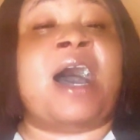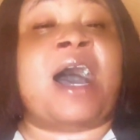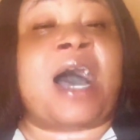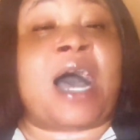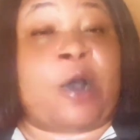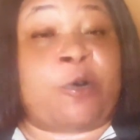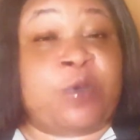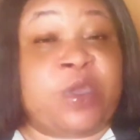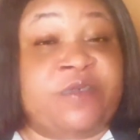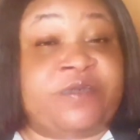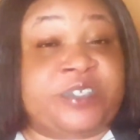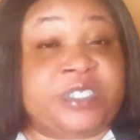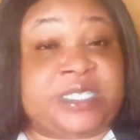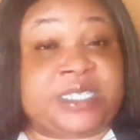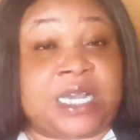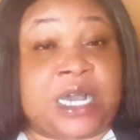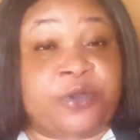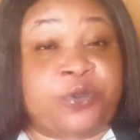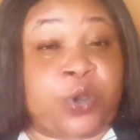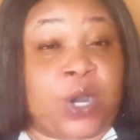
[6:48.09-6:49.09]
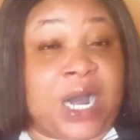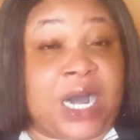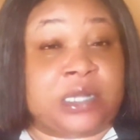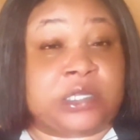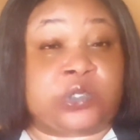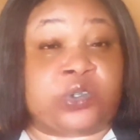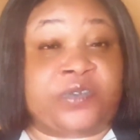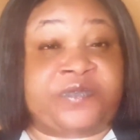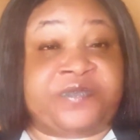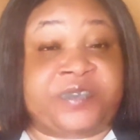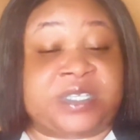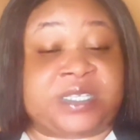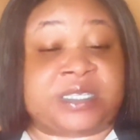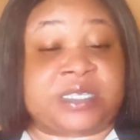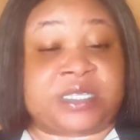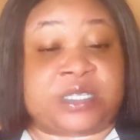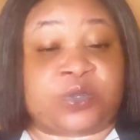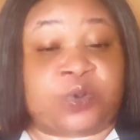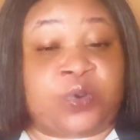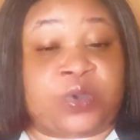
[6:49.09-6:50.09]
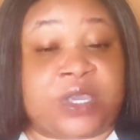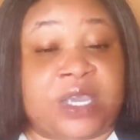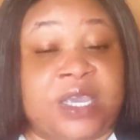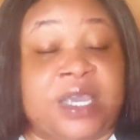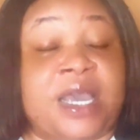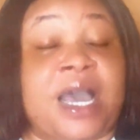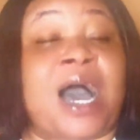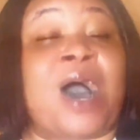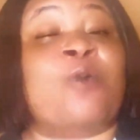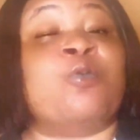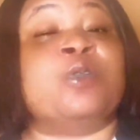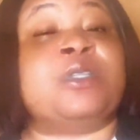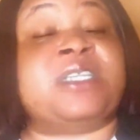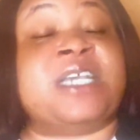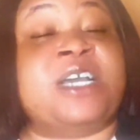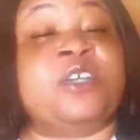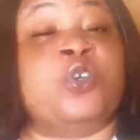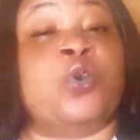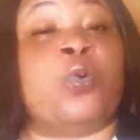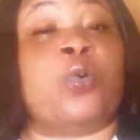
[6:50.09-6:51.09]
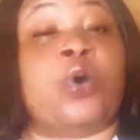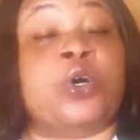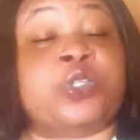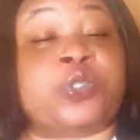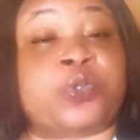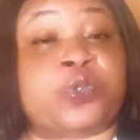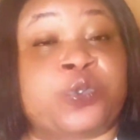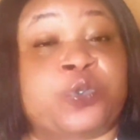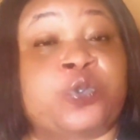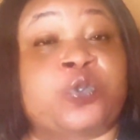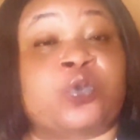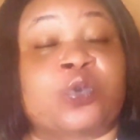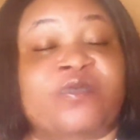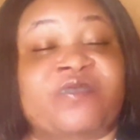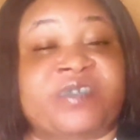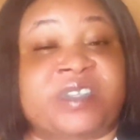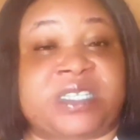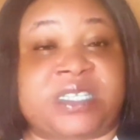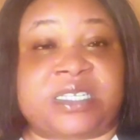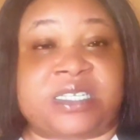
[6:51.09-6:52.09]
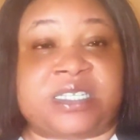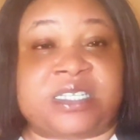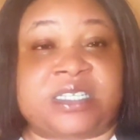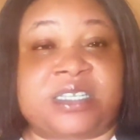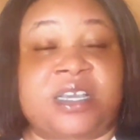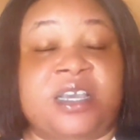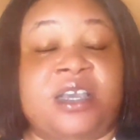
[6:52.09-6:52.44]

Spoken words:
I will even tell you how to fix it. Okay, I will tell you what to do to fix it.